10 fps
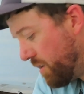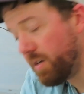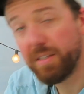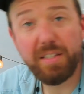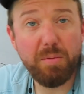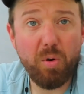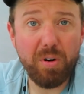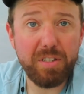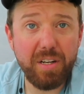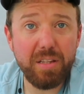You can see my
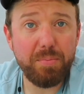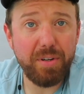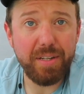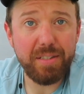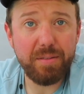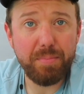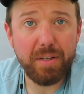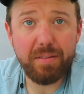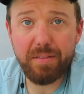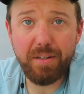work's not the prettiest,
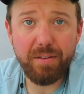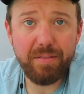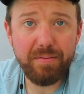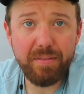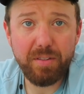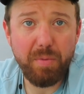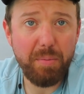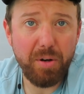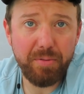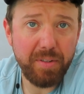but you know, it's
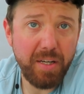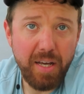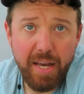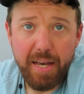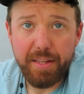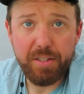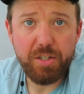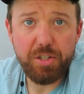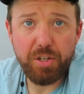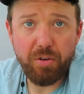my boat. It's
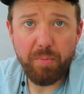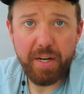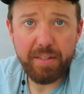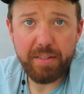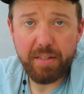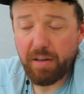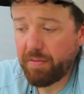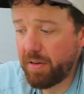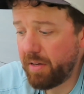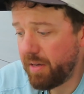just general maintenance
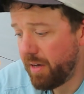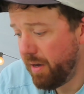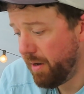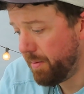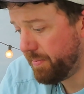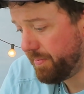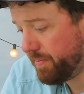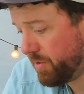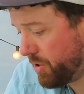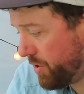stuff.
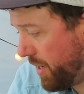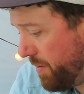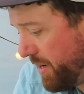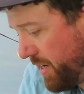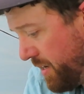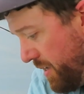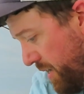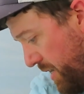Just trying to make it